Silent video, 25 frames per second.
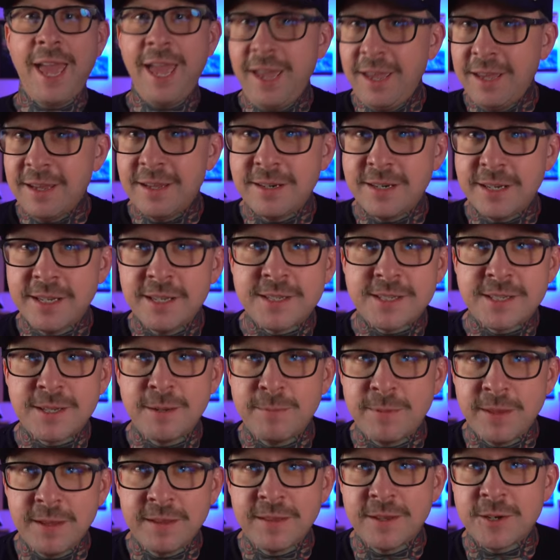and it's
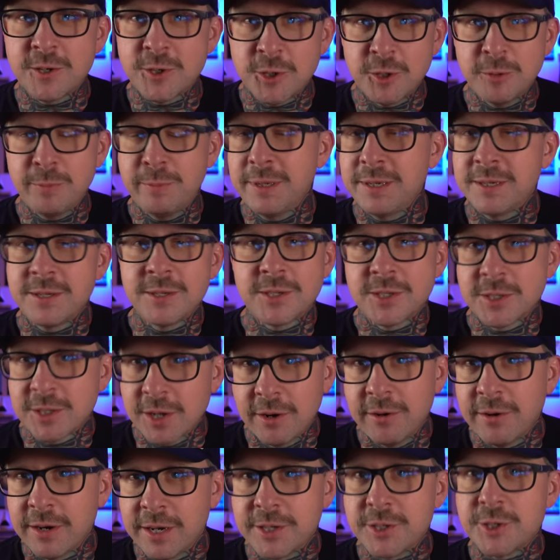something that should be
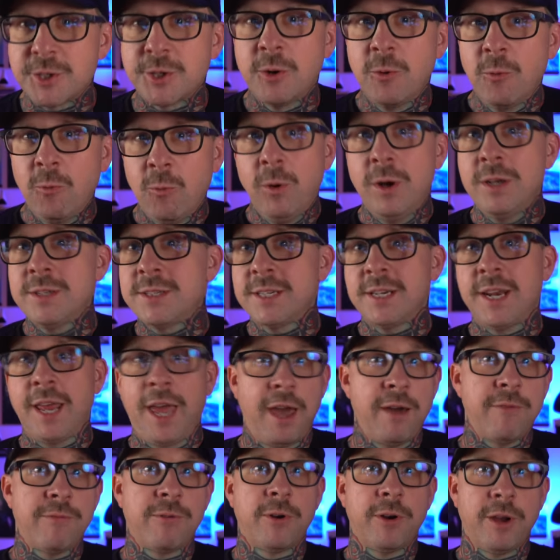discouraged. Was it
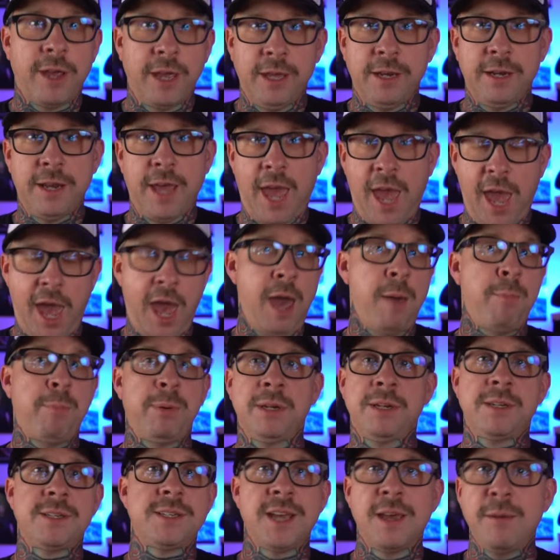ever an
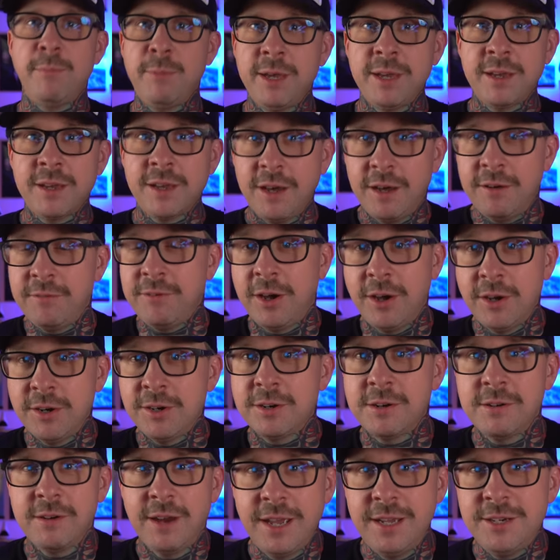epidemic of
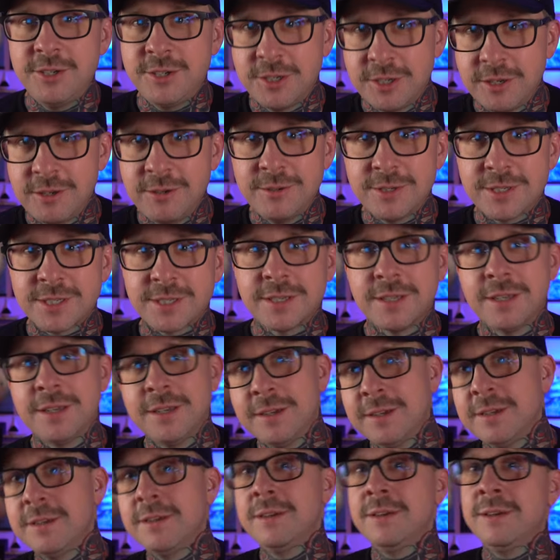underage use?
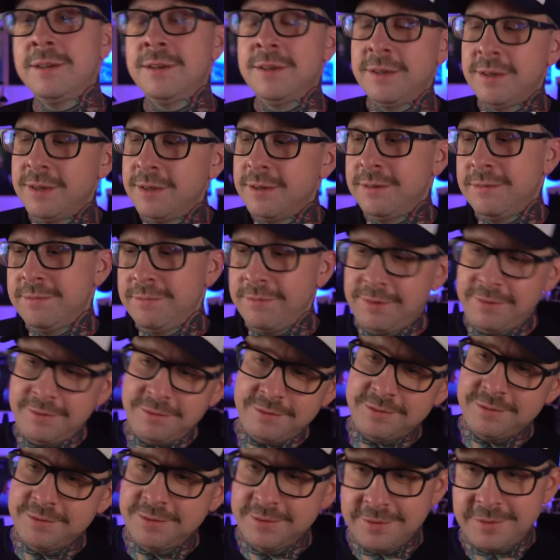
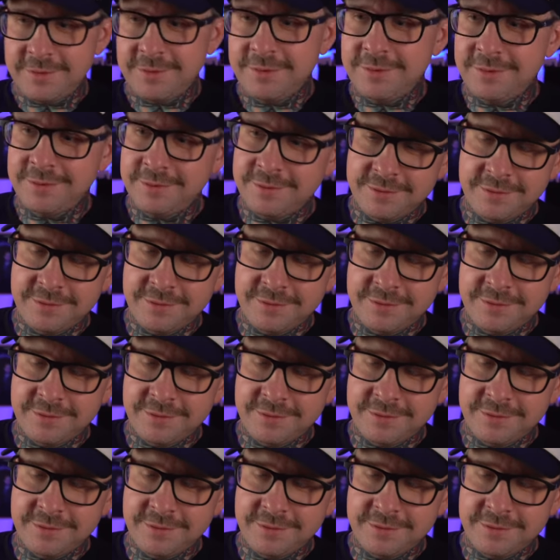Uh,